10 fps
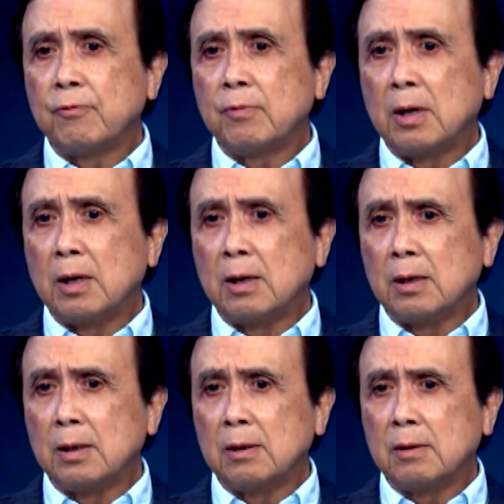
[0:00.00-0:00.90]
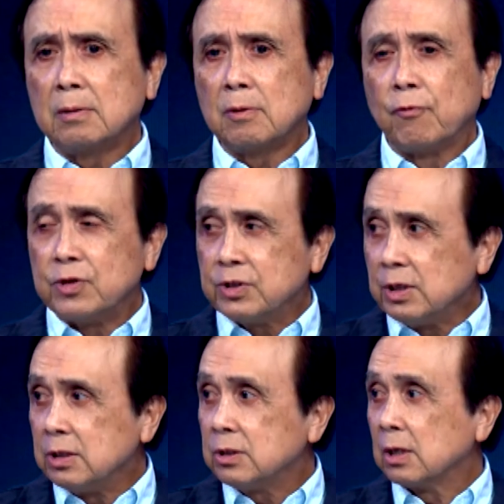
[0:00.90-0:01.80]
uh,
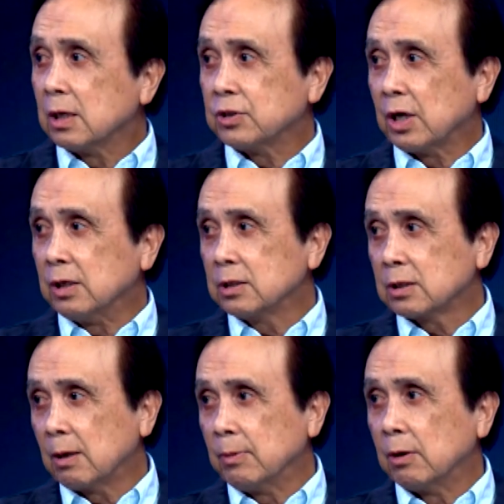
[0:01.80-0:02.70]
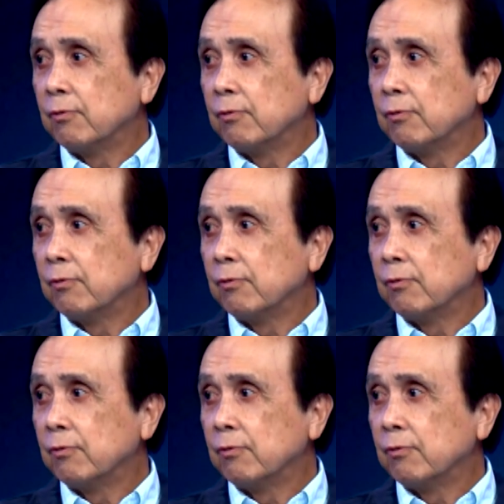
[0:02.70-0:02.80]
overseas uh, Chinese coming mm.